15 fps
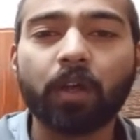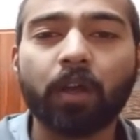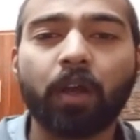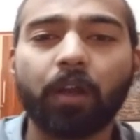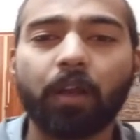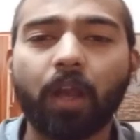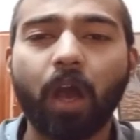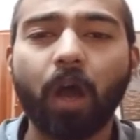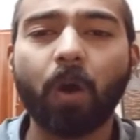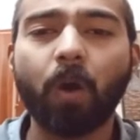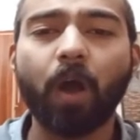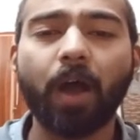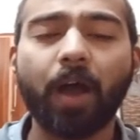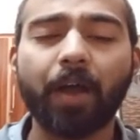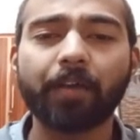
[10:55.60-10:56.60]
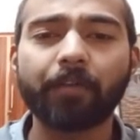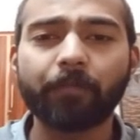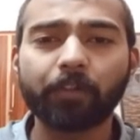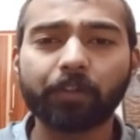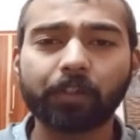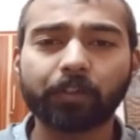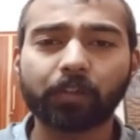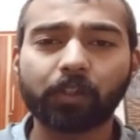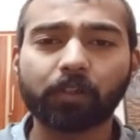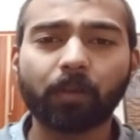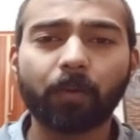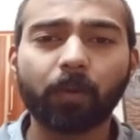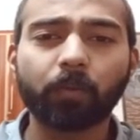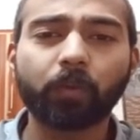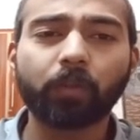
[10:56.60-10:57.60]
Now I will discuss
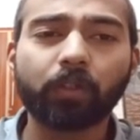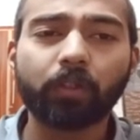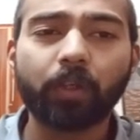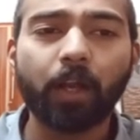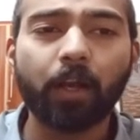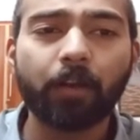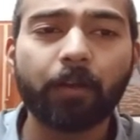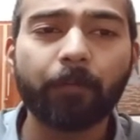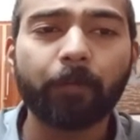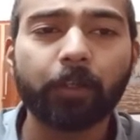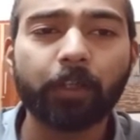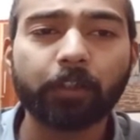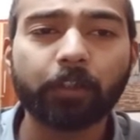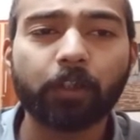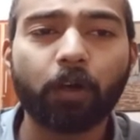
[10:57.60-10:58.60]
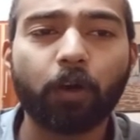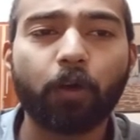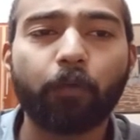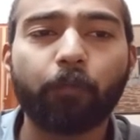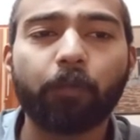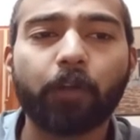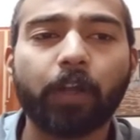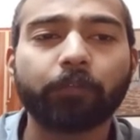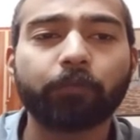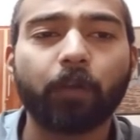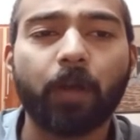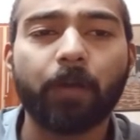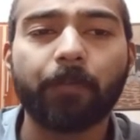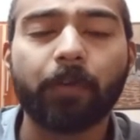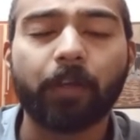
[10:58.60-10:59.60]
about the limitation of flex
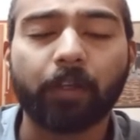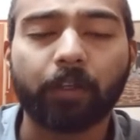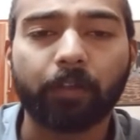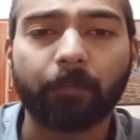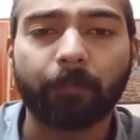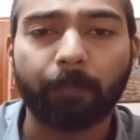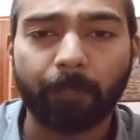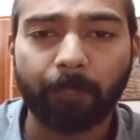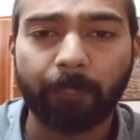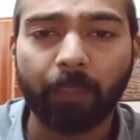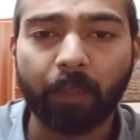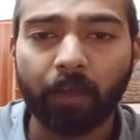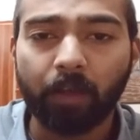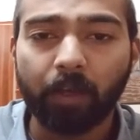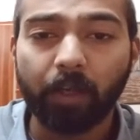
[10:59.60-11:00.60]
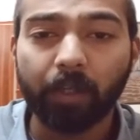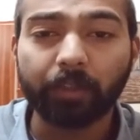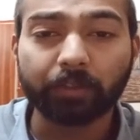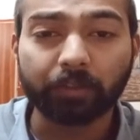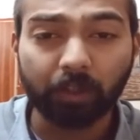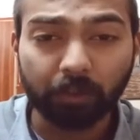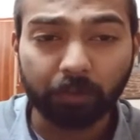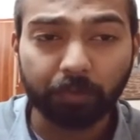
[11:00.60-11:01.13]
fabric. Acid to